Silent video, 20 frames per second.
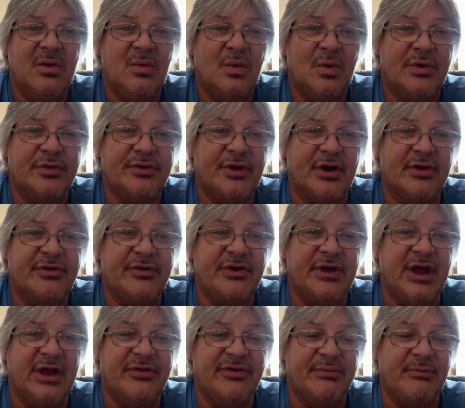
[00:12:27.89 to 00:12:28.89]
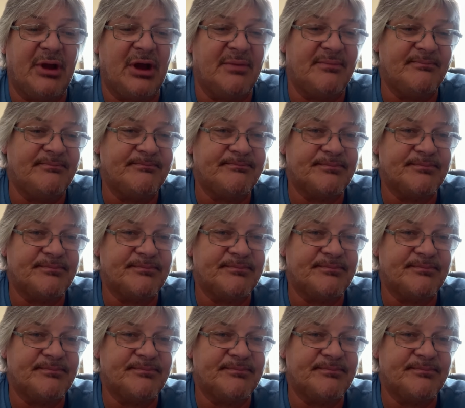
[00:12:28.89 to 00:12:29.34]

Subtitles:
we'll talk to you guys tomorrow.